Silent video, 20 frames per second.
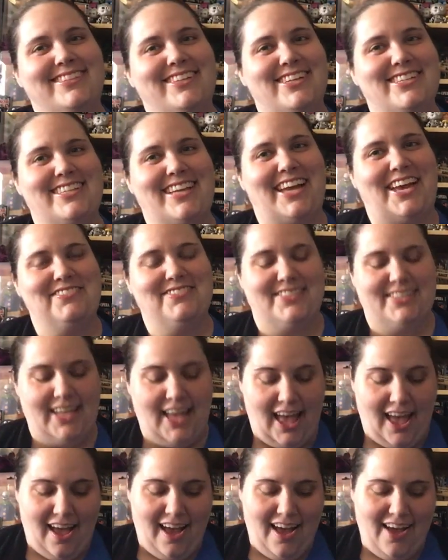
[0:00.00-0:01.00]
Good times.
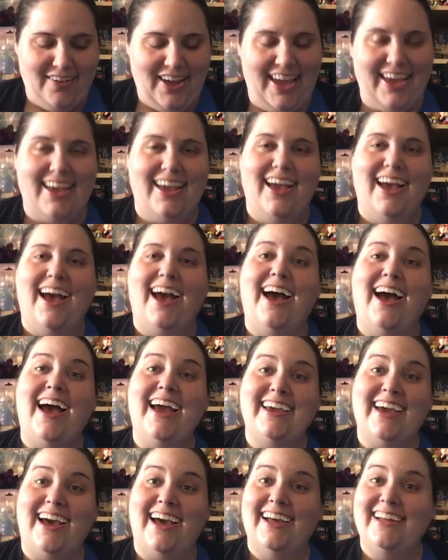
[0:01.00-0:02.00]
Okay,
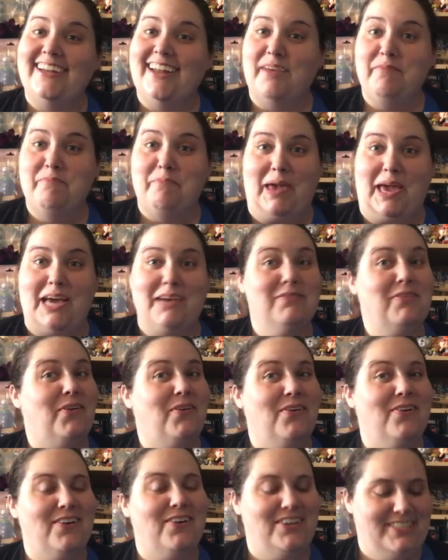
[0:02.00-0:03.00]
I got BAM
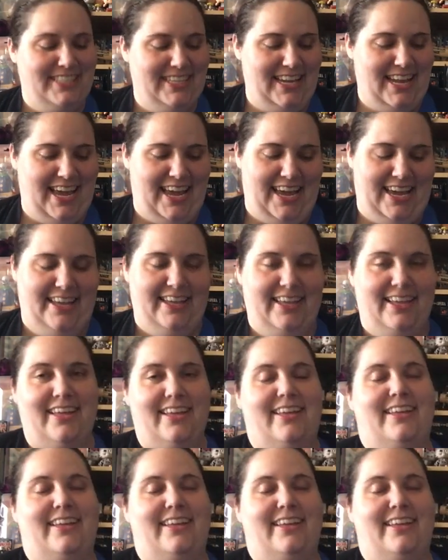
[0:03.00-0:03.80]
Horror today.